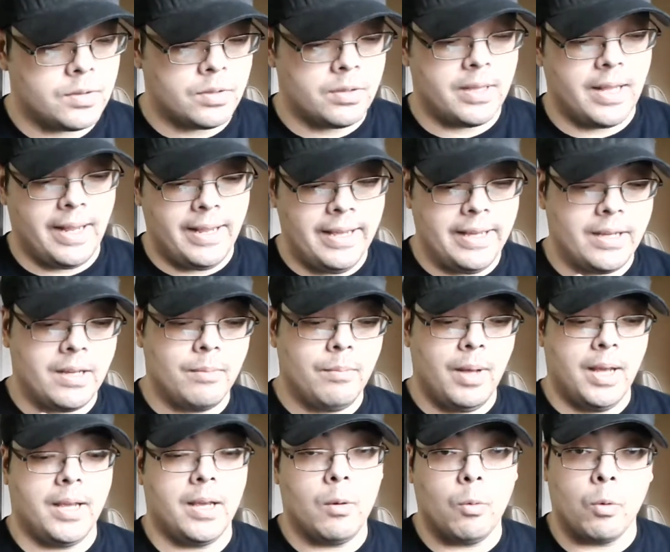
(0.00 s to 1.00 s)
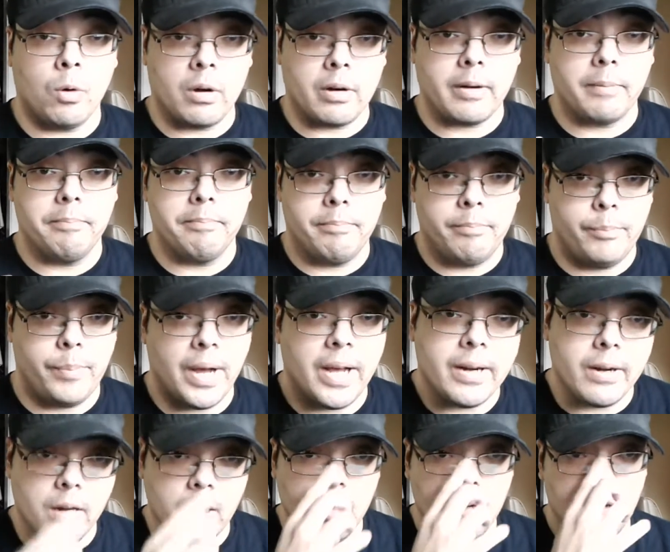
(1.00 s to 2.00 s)
so that he could make it work
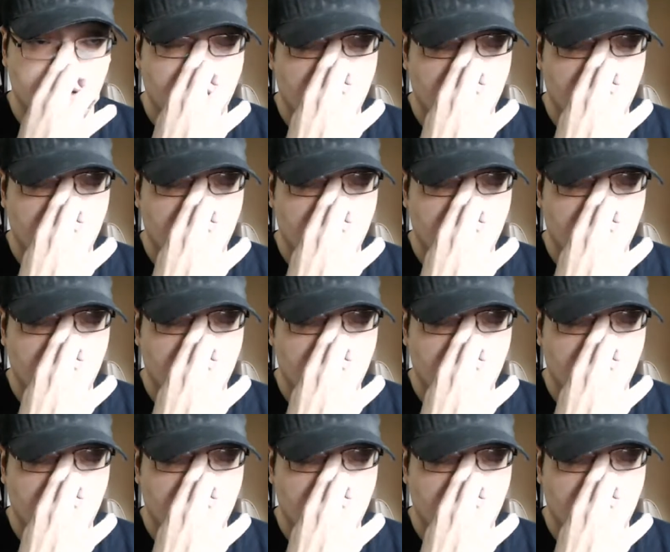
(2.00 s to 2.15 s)
better.